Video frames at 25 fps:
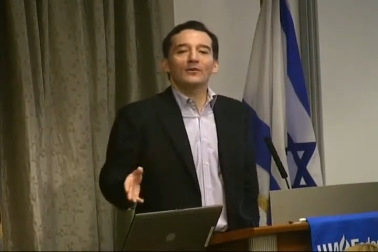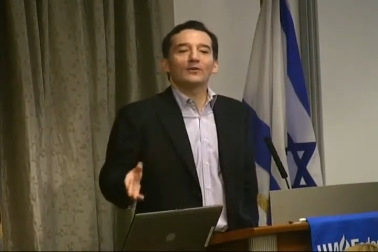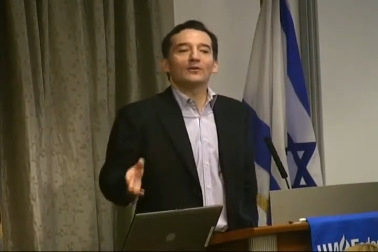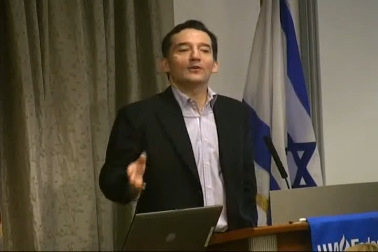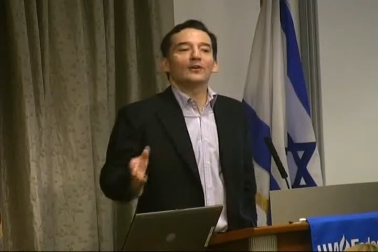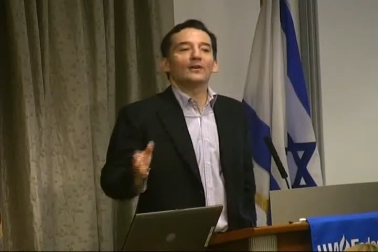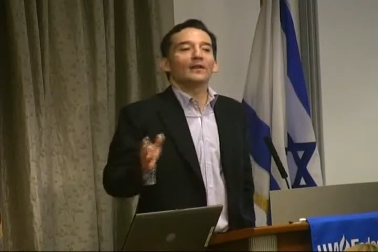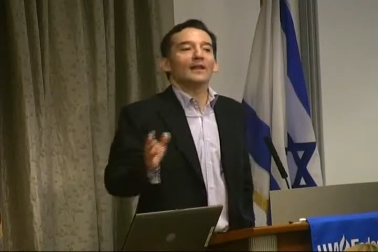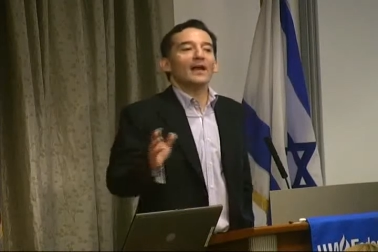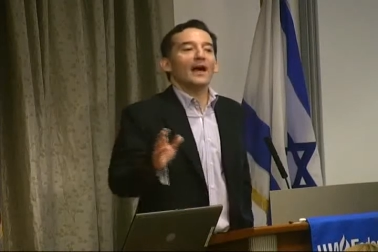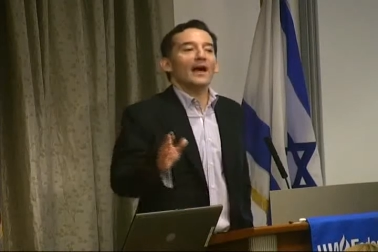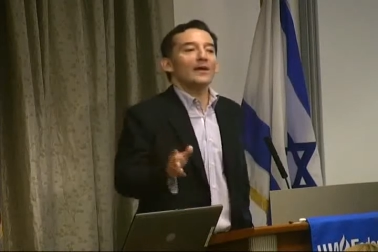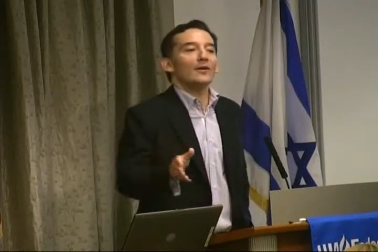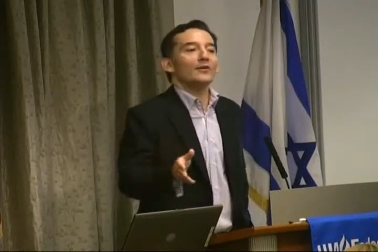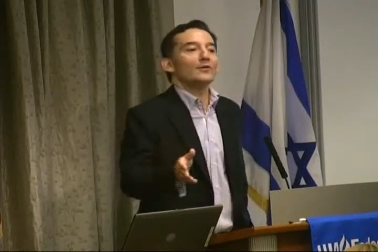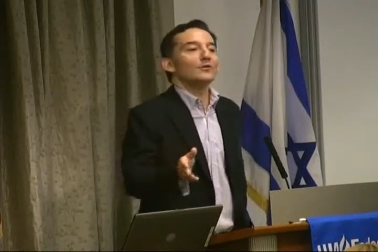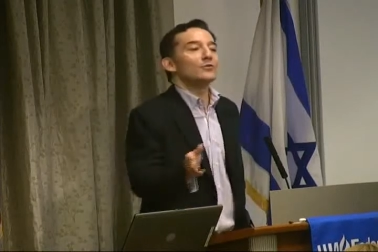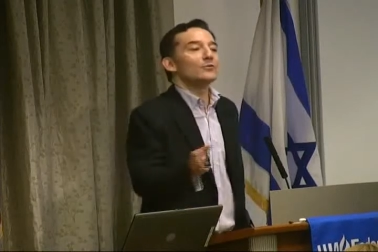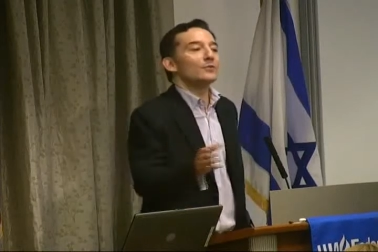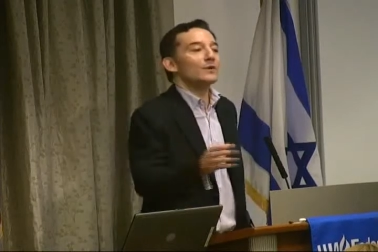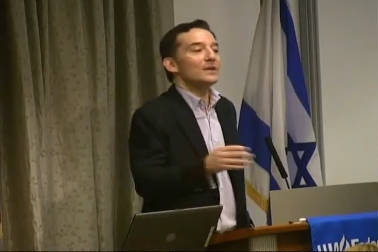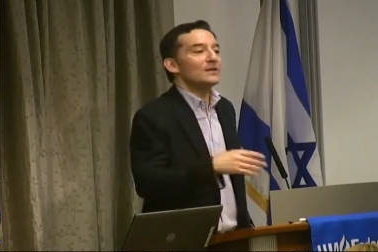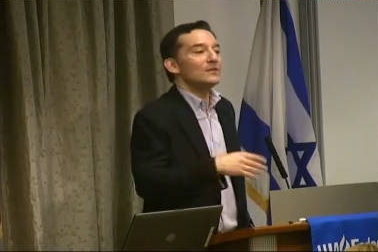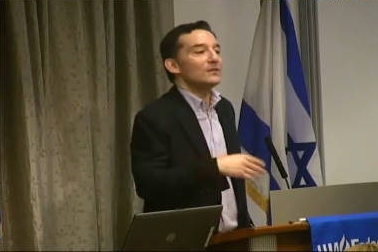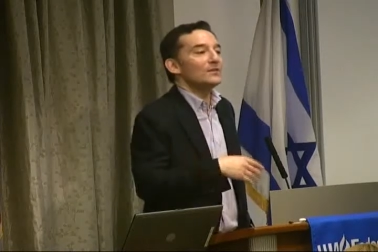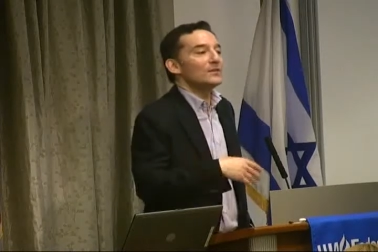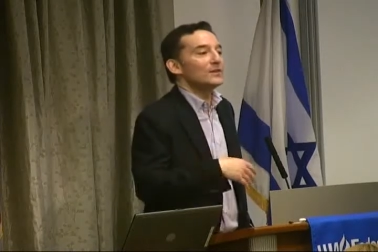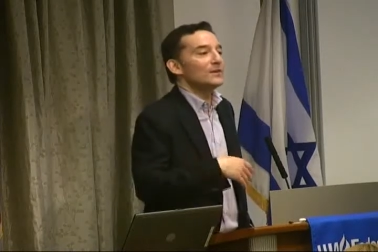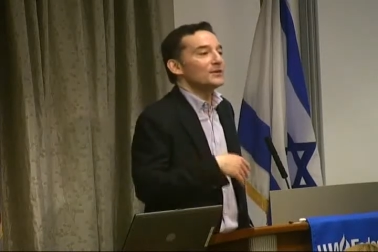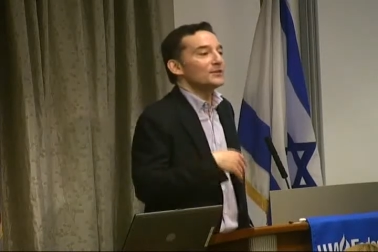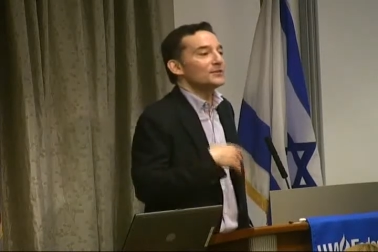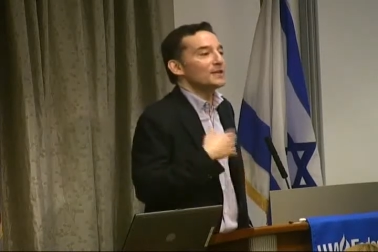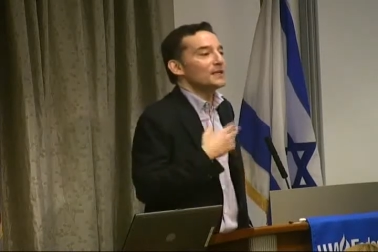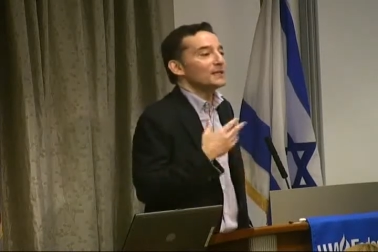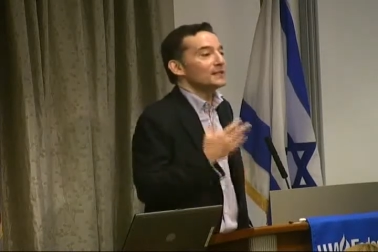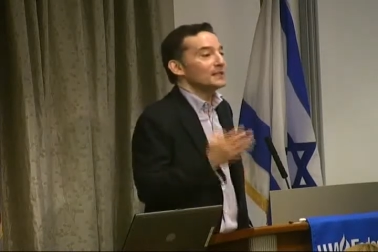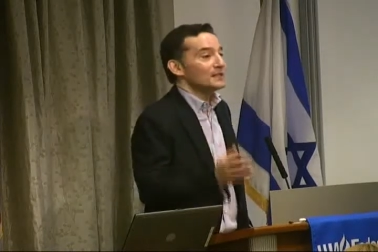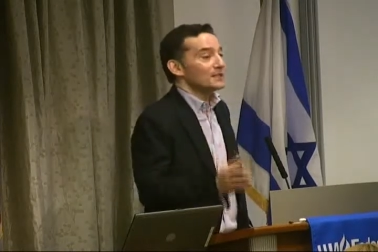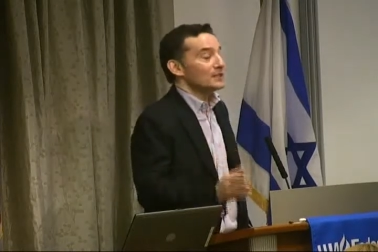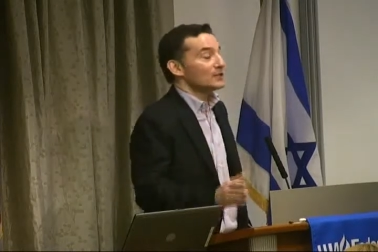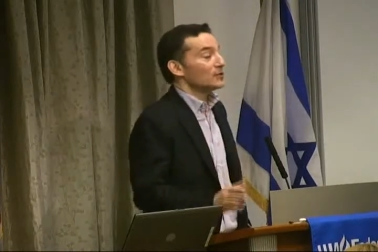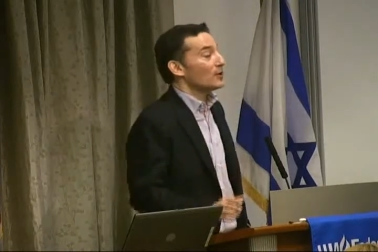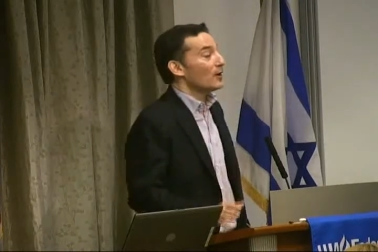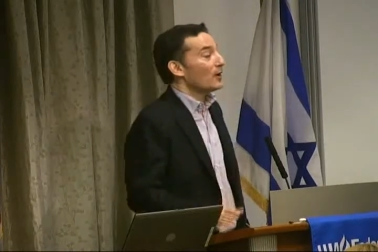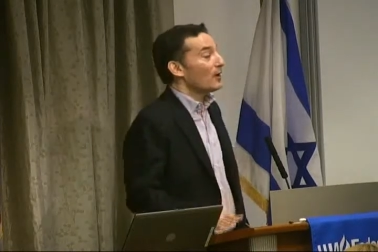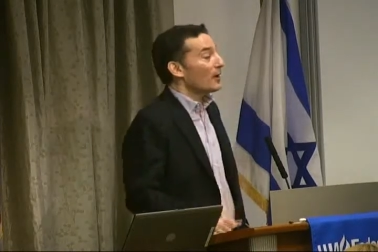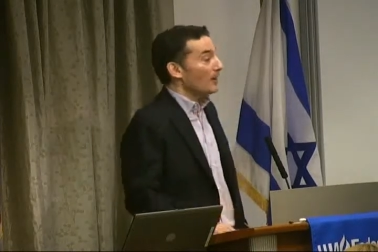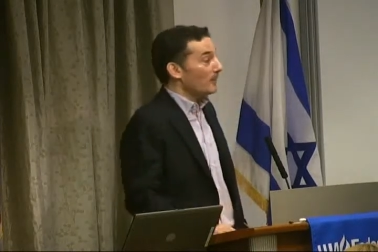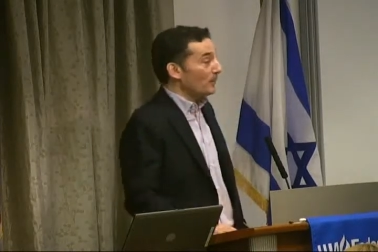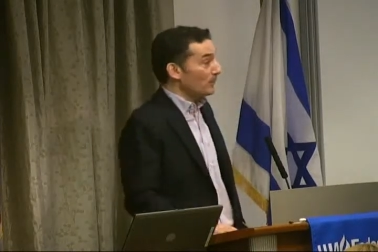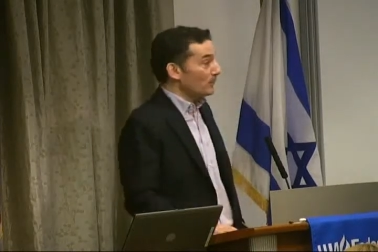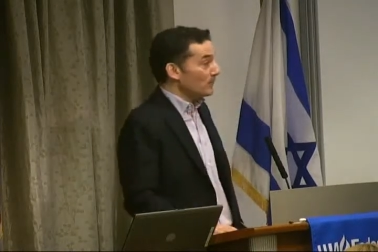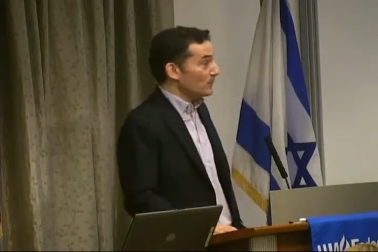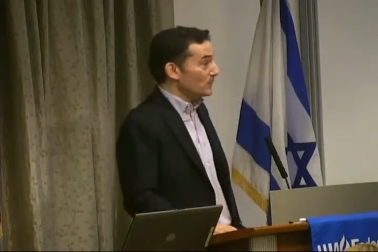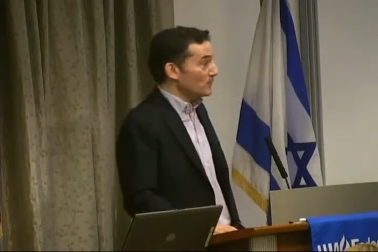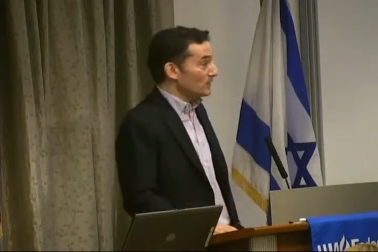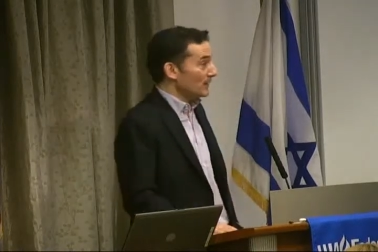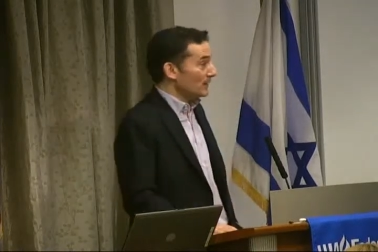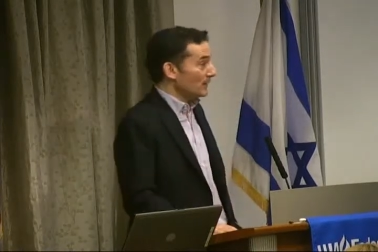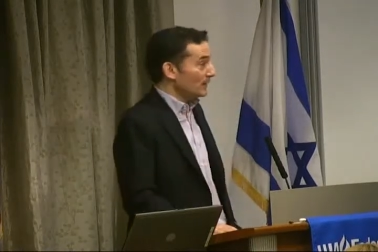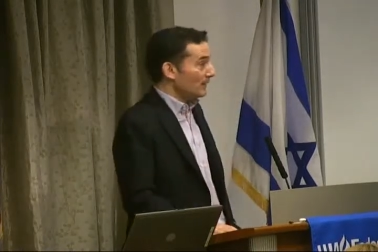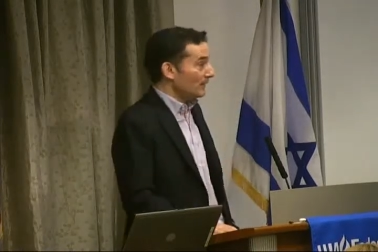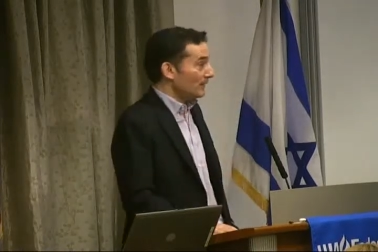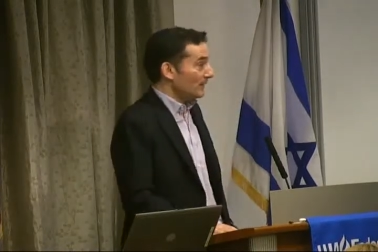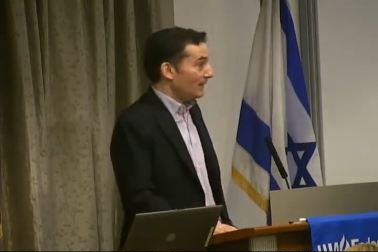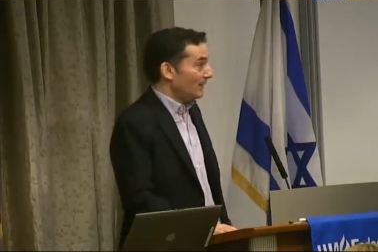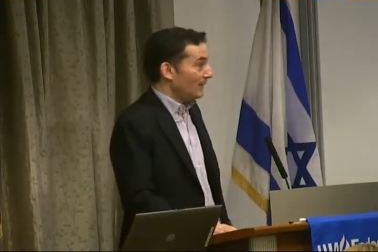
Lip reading: going to lie on green fields and listen to harp music.